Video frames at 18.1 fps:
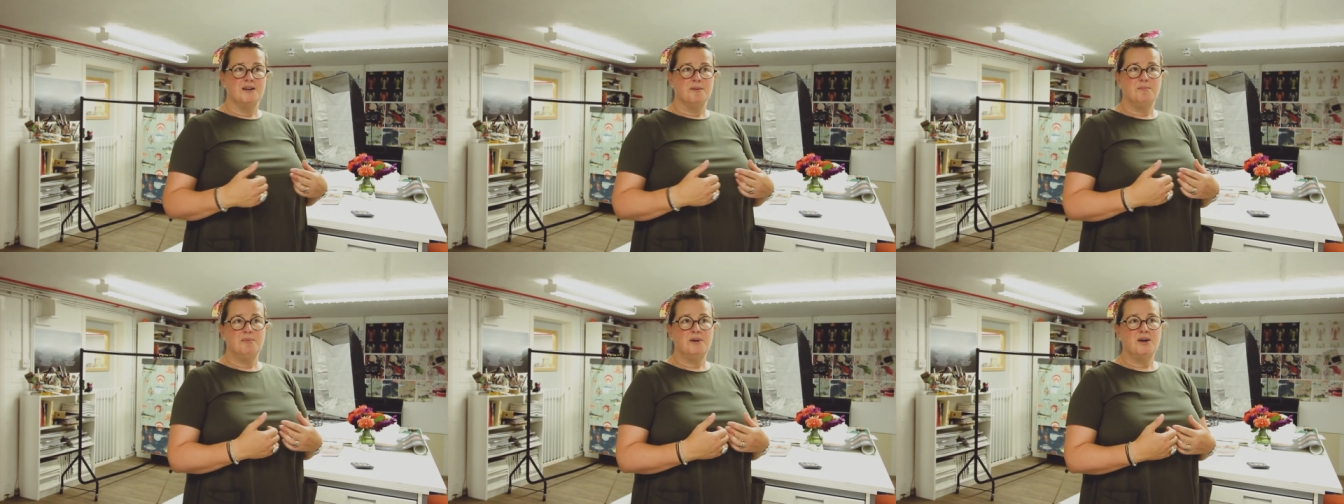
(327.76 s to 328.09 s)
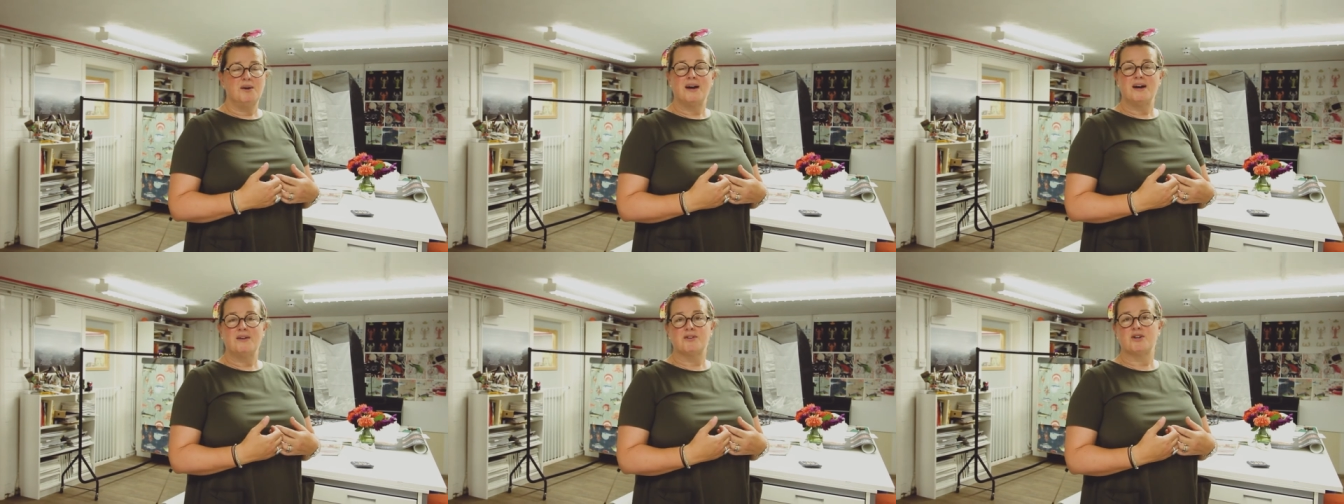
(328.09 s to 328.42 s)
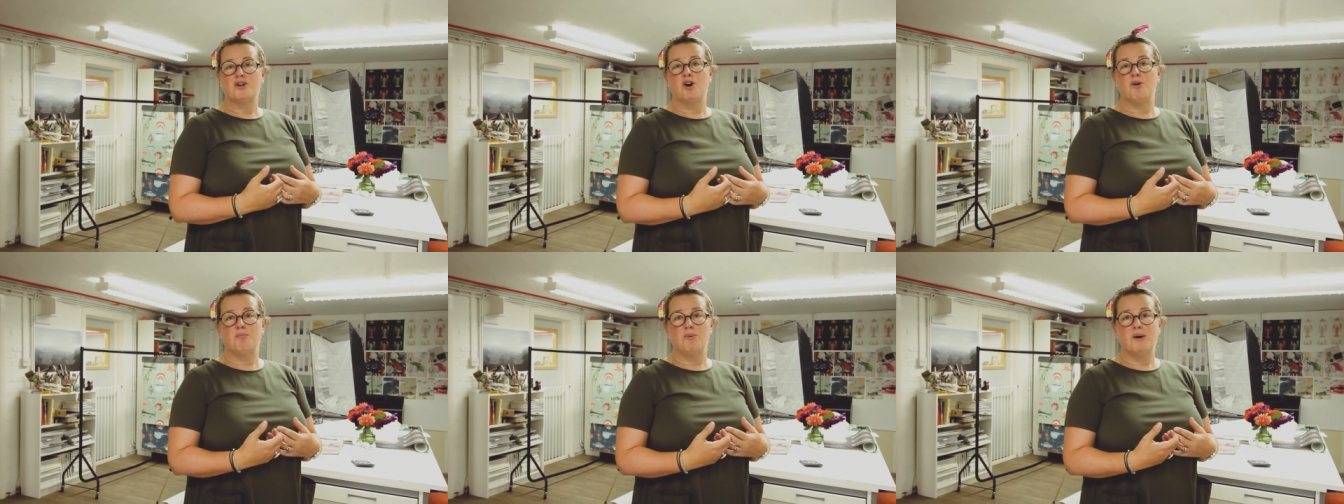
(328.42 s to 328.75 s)
blow out the
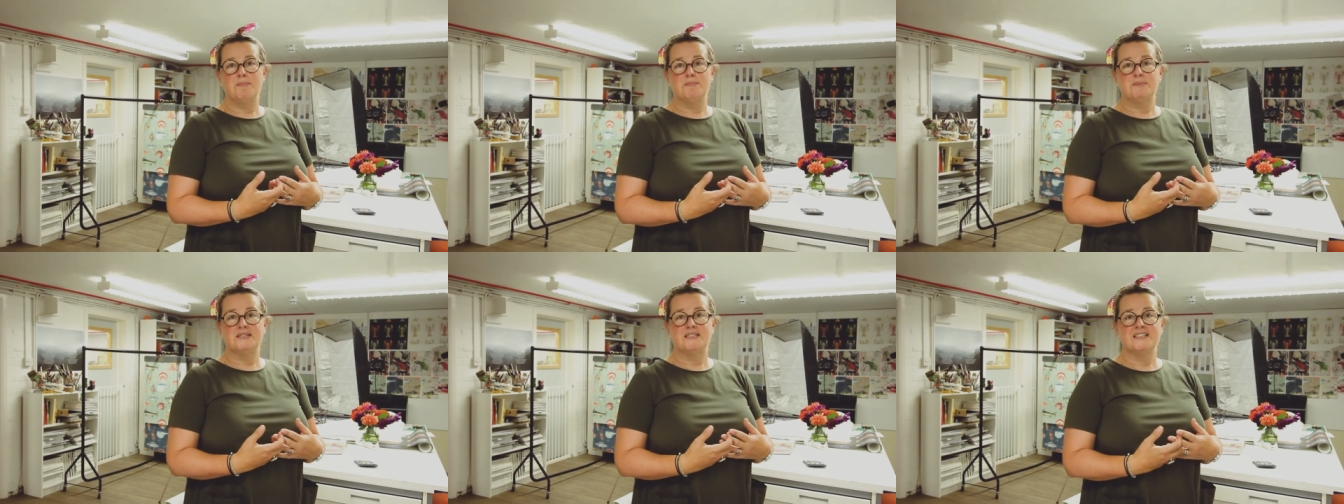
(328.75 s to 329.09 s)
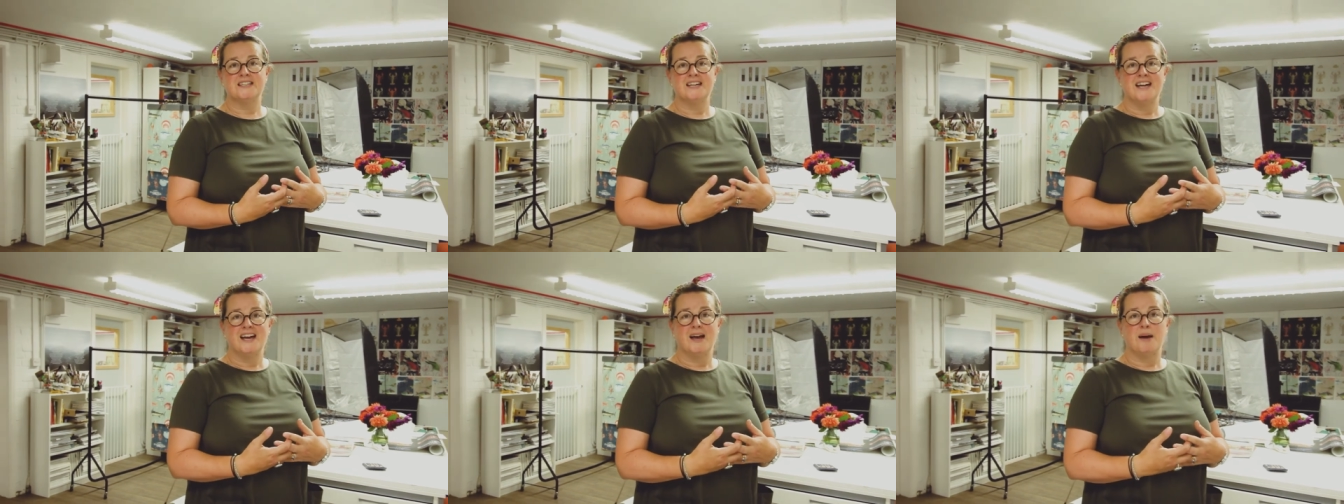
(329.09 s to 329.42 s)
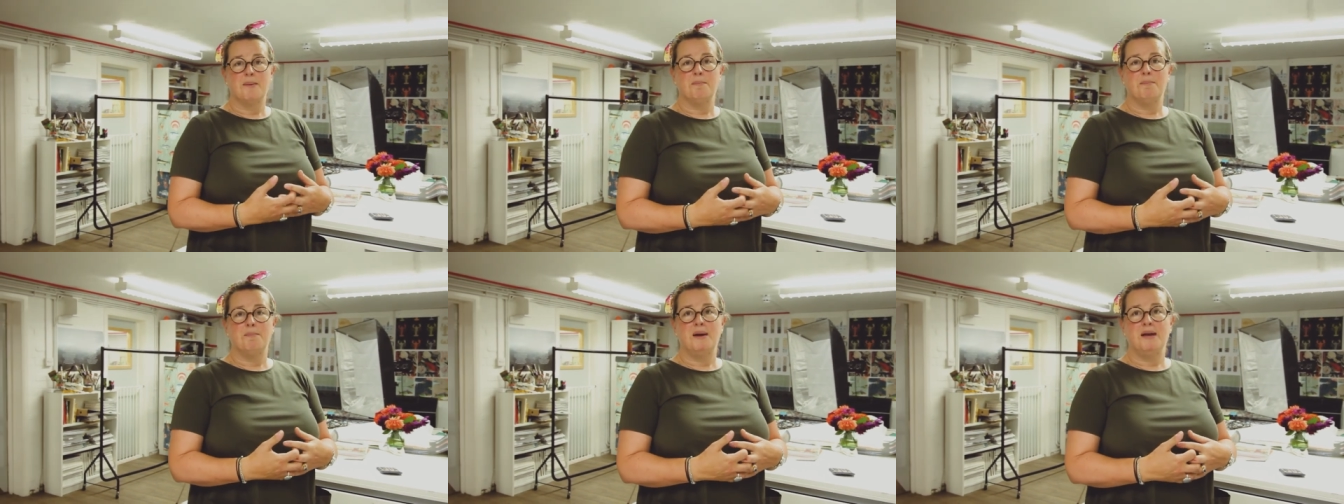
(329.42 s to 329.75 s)
cobwebs,
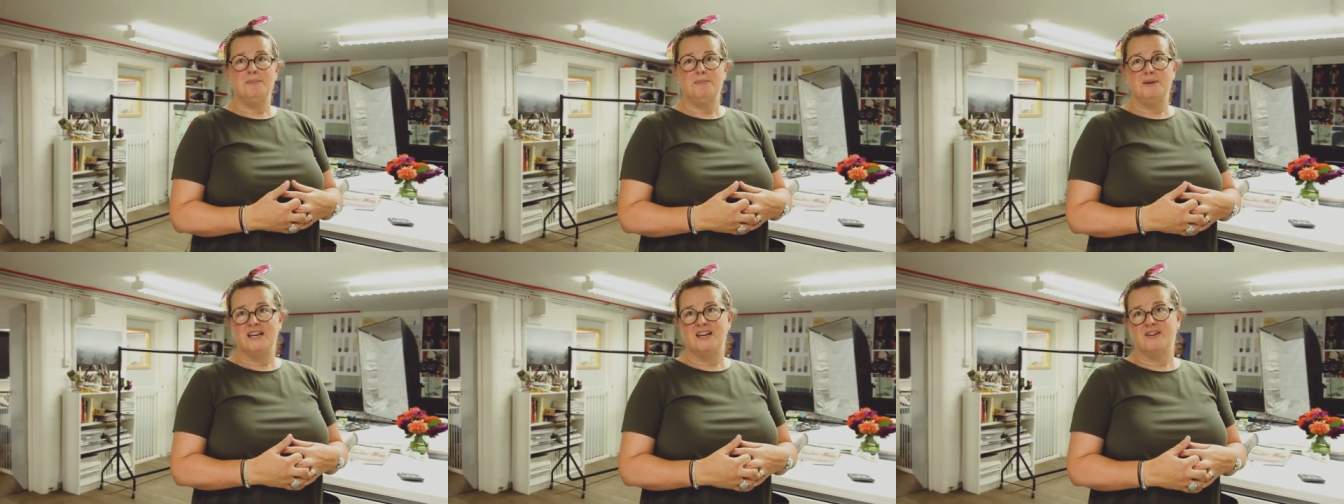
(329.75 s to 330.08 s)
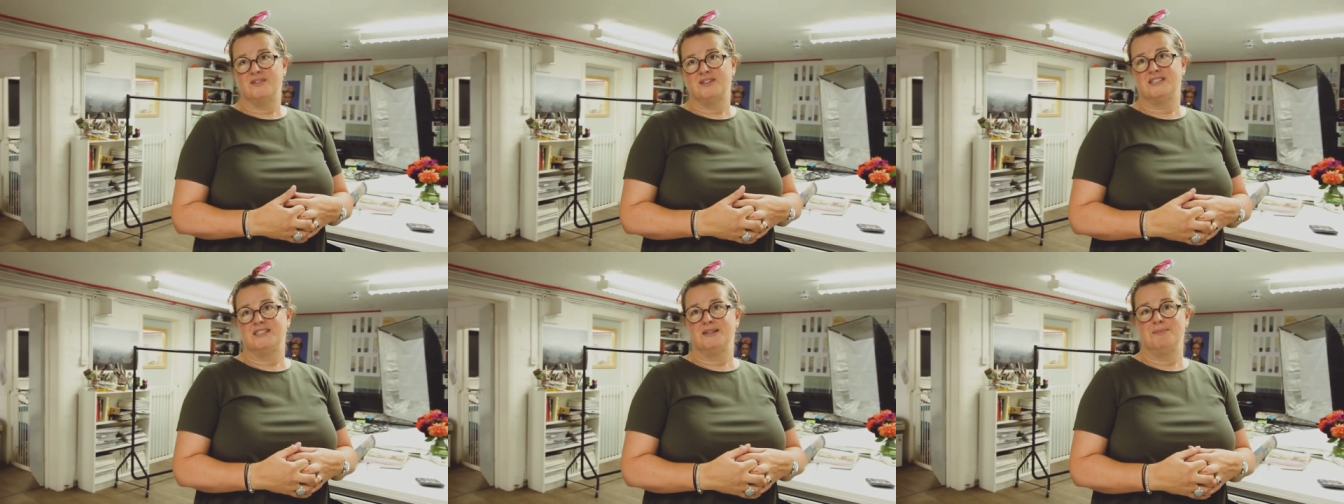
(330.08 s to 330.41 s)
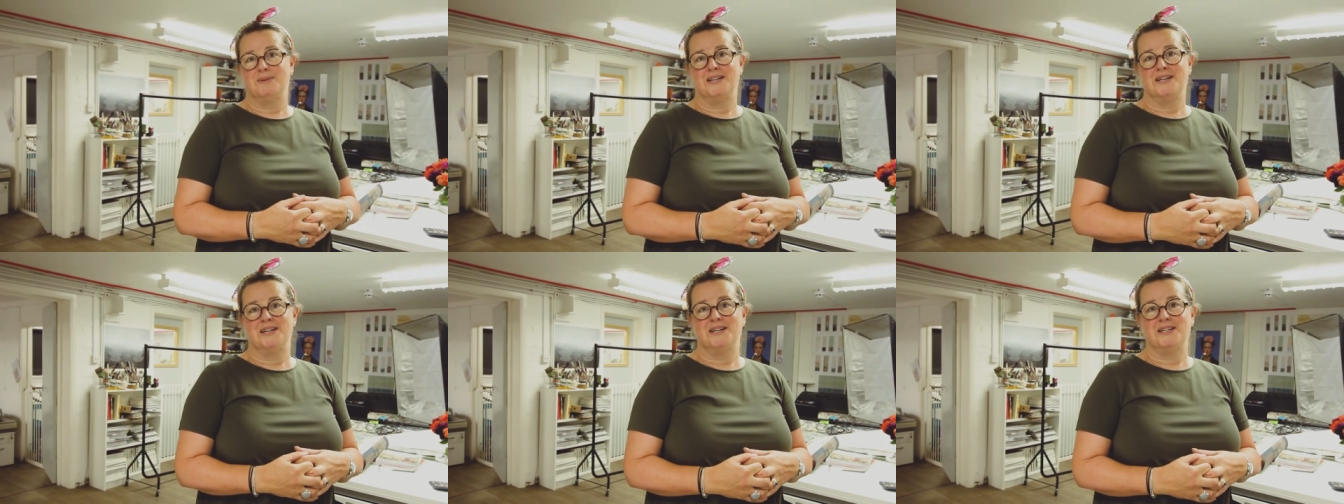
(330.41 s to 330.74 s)
and maybe give us
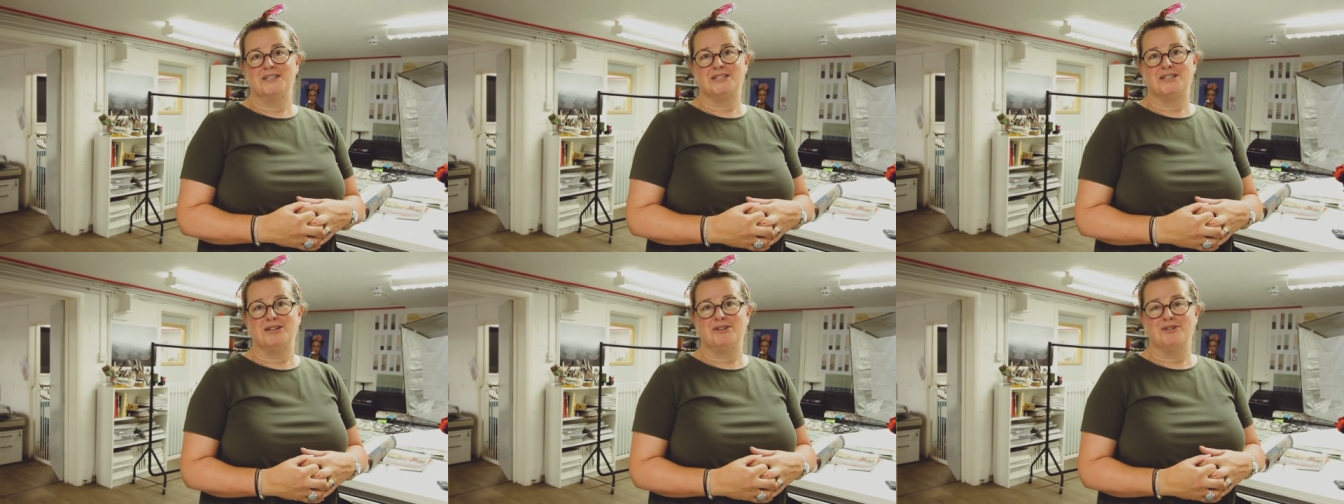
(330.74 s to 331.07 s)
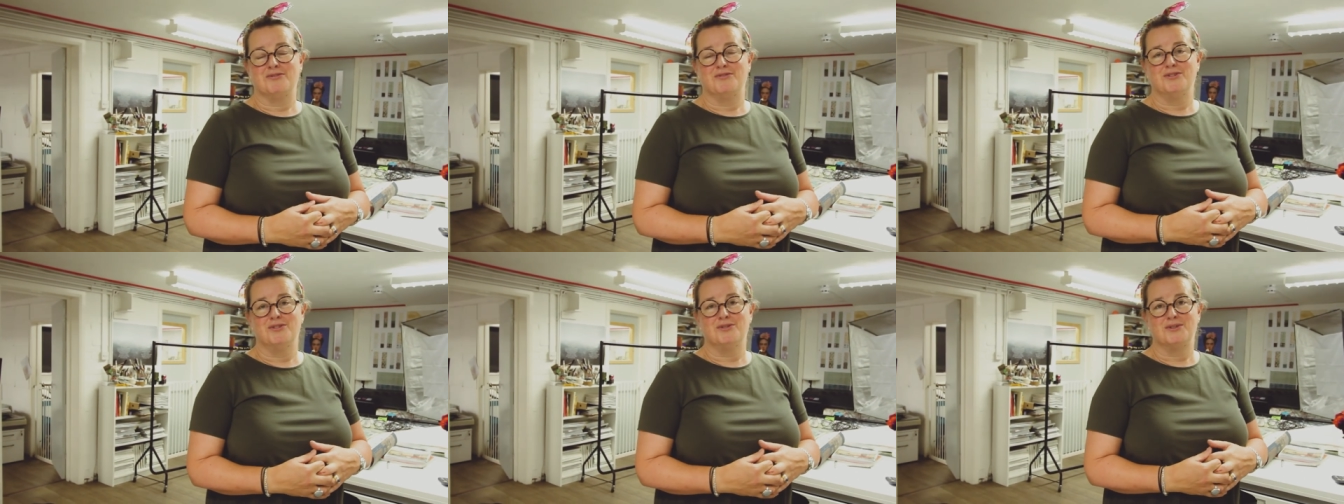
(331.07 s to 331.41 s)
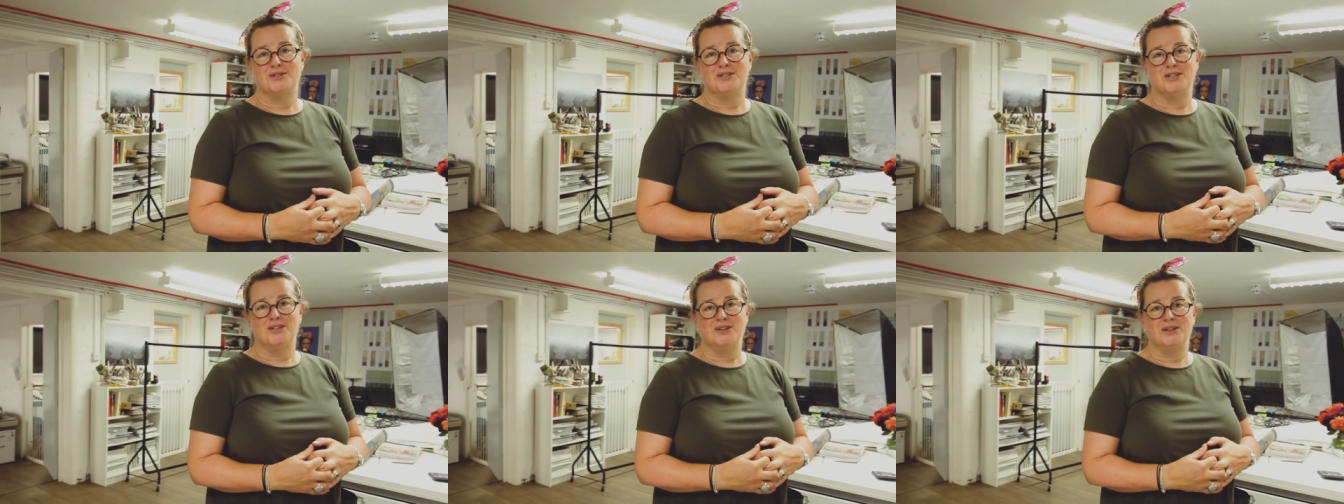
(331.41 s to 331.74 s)
something nice to look
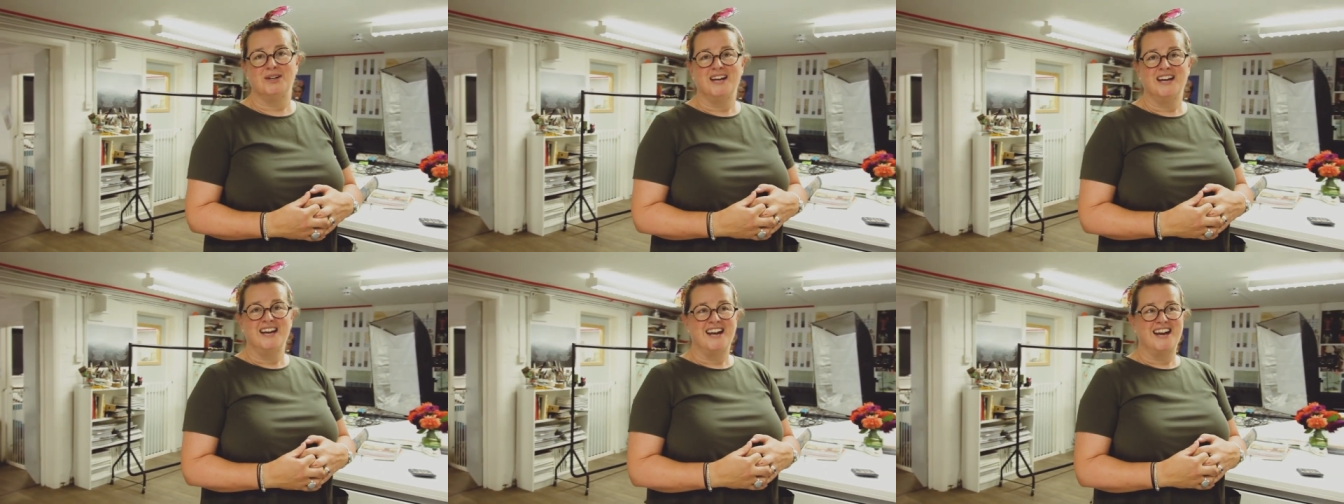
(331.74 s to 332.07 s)
forward to